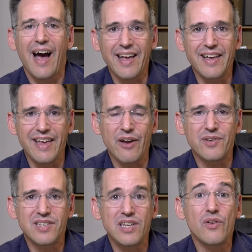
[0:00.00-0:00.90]
I can
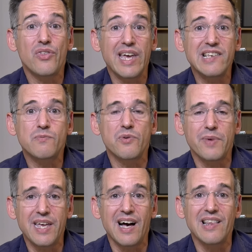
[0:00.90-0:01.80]
guarantee you things will
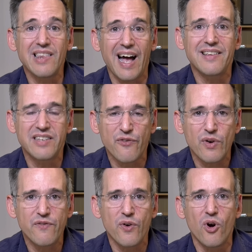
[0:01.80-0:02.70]
be a lot
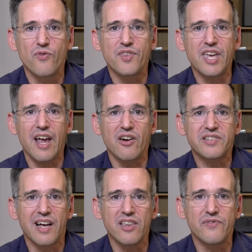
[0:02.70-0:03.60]
different for over-the-air
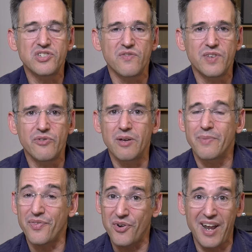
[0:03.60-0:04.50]
television viewing,
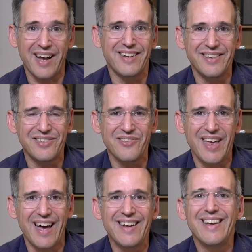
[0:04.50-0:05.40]
but they're not going to do
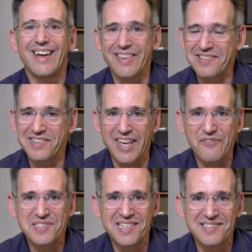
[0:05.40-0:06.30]
that unless the
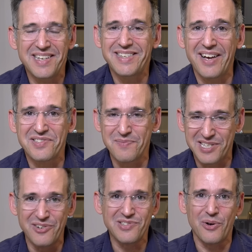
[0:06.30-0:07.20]
FCC tells them
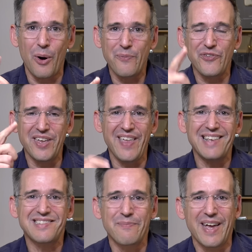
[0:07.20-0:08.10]
to, so hopefully
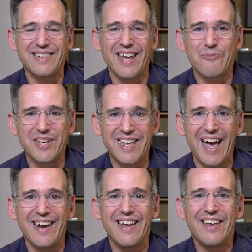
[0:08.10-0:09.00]
that's the mandate we
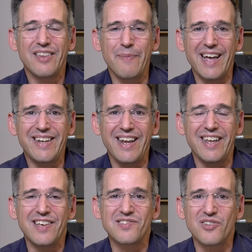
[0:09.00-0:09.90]
get. The mandate
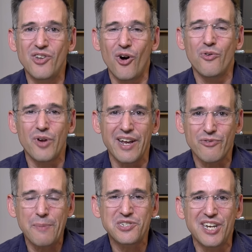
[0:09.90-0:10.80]
is no
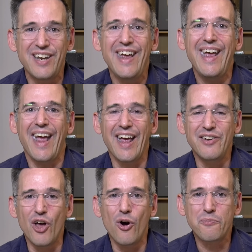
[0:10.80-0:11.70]
encryption
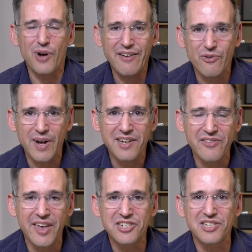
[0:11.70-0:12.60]
and no private
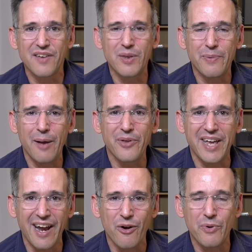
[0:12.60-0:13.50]
regulation of the
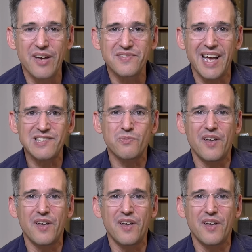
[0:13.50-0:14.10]
public airwaves. That's